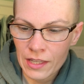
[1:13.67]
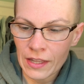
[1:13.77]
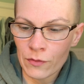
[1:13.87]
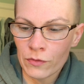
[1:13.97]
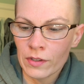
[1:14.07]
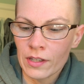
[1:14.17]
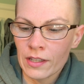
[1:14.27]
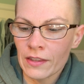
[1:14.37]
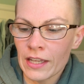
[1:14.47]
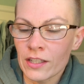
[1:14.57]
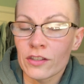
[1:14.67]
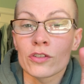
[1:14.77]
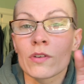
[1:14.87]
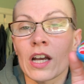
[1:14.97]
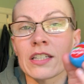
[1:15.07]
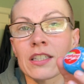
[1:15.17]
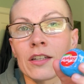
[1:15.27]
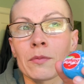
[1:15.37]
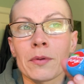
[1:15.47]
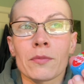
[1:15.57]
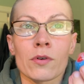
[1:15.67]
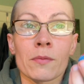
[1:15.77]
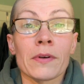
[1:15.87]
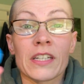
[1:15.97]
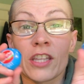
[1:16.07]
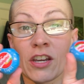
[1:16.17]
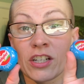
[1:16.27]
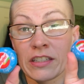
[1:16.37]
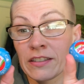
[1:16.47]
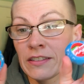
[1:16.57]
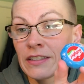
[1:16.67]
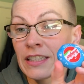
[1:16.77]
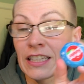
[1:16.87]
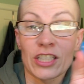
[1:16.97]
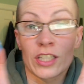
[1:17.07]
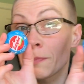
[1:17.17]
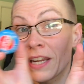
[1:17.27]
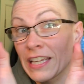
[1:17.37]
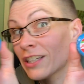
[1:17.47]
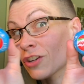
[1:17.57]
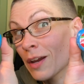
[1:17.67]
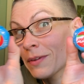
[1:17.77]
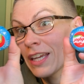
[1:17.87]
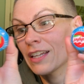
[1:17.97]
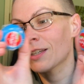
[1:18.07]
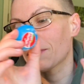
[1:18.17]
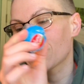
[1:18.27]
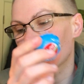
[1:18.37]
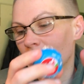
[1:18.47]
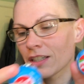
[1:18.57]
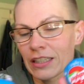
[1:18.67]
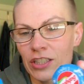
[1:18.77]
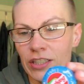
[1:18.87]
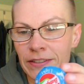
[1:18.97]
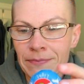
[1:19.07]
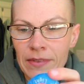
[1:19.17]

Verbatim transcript: they've, they do cost a little bit more, but they're delicious, but I get to try them again to make sure they're delicious.